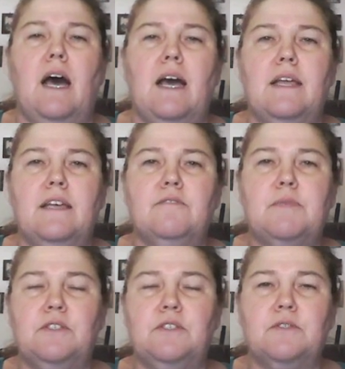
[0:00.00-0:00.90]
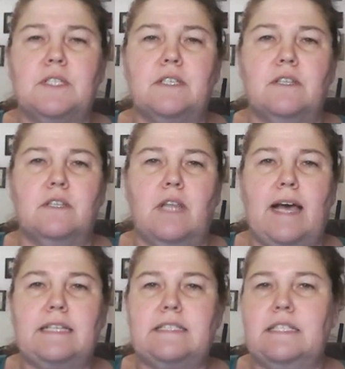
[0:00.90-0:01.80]
I have been using the
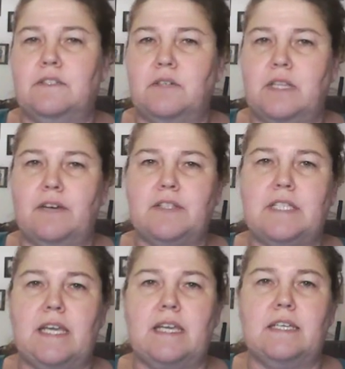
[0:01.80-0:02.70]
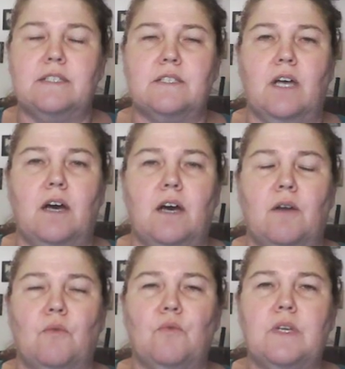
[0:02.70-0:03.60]
last 10 or 11 days
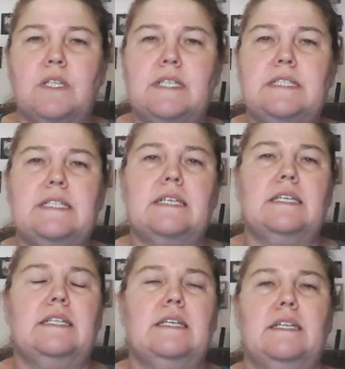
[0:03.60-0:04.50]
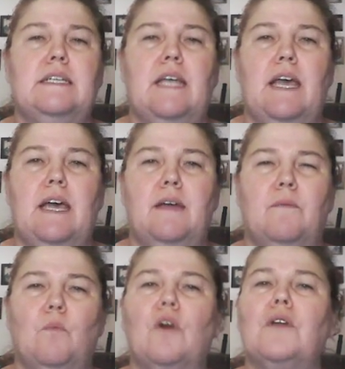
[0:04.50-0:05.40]
really digging in
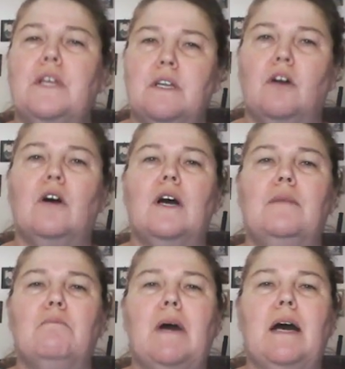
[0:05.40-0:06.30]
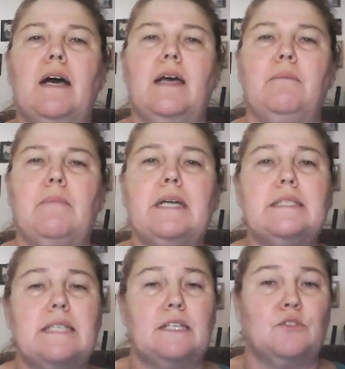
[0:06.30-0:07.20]
and working on my
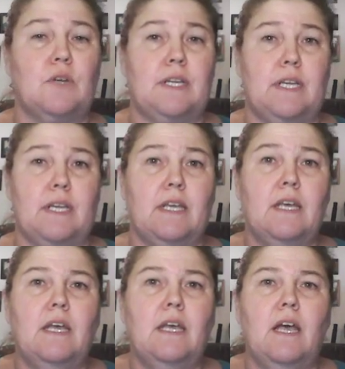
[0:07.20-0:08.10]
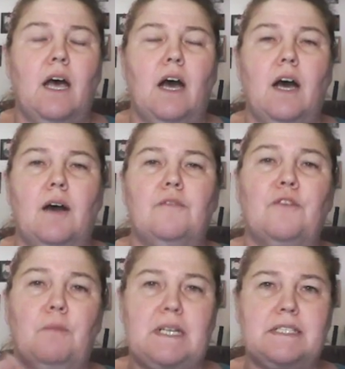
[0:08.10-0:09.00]
mindset training
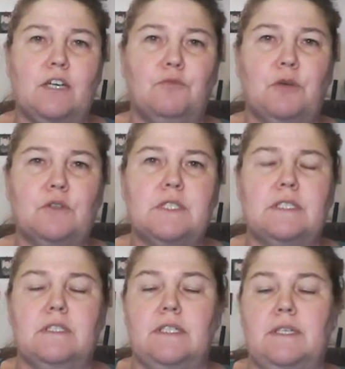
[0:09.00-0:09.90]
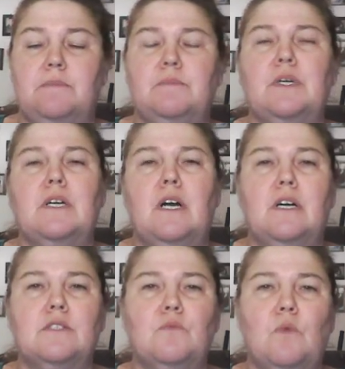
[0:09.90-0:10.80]
for myself personally,
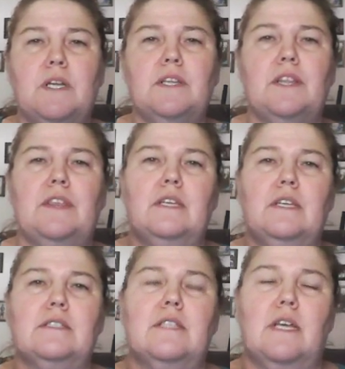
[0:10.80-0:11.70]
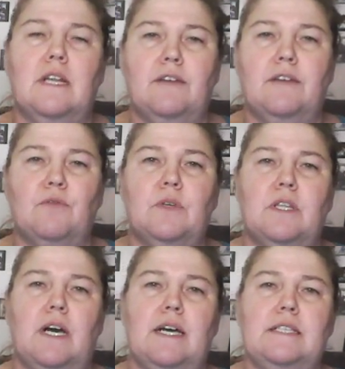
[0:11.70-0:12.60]
because one of the things that I've
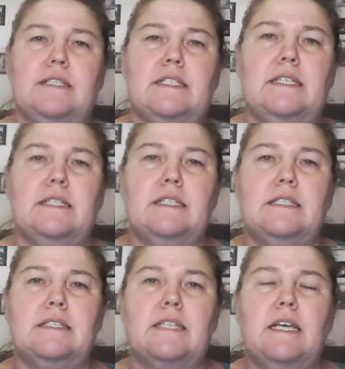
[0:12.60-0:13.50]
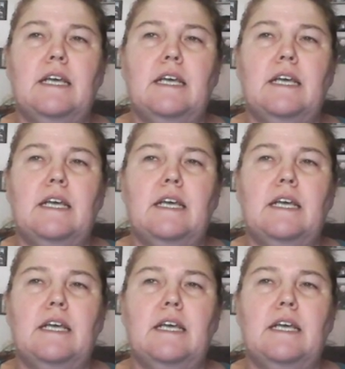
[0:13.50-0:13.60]
realized is